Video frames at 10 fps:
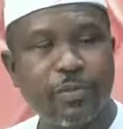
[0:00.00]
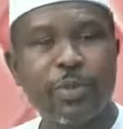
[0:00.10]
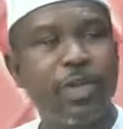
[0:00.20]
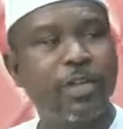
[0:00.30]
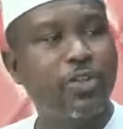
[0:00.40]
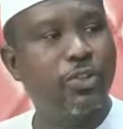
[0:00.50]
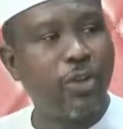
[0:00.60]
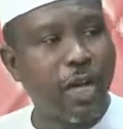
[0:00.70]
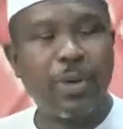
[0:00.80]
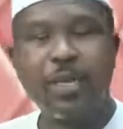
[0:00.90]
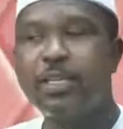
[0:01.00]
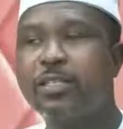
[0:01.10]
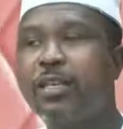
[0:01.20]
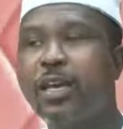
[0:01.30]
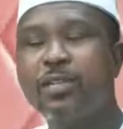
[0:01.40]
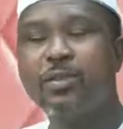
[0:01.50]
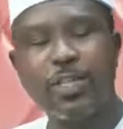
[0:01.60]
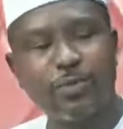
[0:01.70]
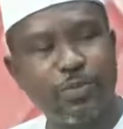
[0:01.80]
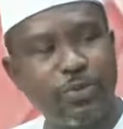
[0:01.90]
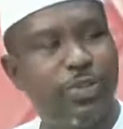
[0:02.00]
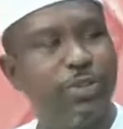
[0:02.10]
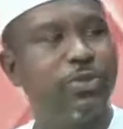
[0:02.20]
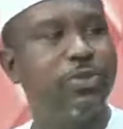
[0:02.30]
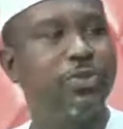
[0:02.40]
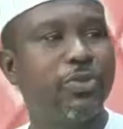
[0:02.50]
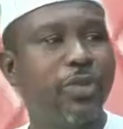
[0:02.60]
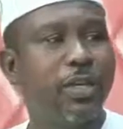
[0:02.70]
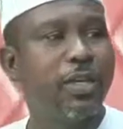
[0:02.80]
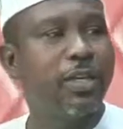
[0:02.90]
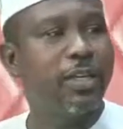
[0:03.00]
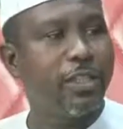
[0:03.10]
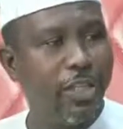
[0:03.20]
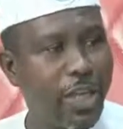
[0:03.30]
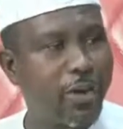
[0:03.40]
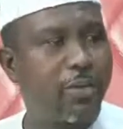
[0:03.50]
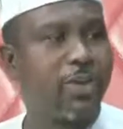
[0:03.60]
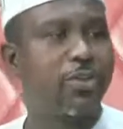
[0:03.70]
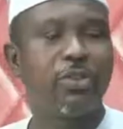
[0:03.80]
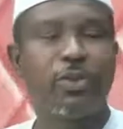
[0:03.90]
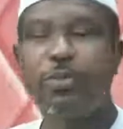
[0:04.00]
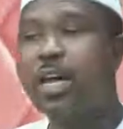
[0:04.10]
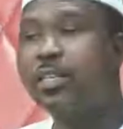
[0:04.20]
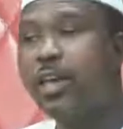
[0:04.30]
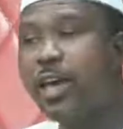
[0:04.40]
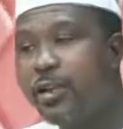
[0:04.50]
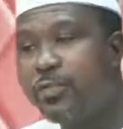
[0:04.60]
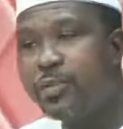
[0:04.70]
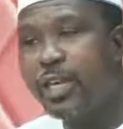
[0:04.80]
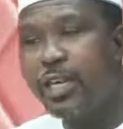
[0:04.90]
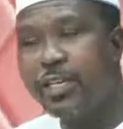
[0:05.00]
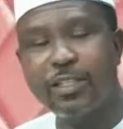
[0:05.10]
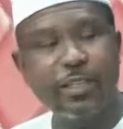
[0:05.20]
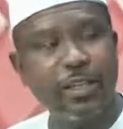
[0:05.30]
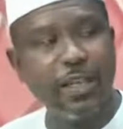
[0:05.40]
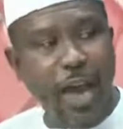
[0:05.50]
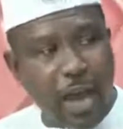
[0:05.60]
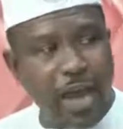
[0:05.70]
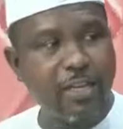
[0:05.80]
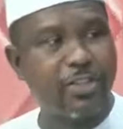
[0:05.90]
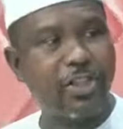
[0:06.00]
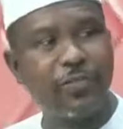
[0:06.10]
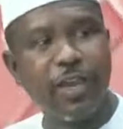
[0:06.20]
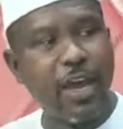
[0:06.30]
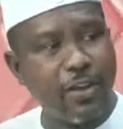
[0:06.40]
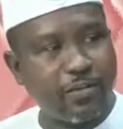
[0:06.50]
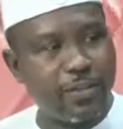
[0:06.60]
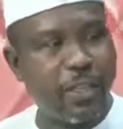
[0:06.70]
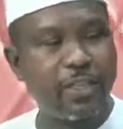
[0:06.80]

You talk about a state who has produced General Obasanjo, both as a head of state and civilian head of state.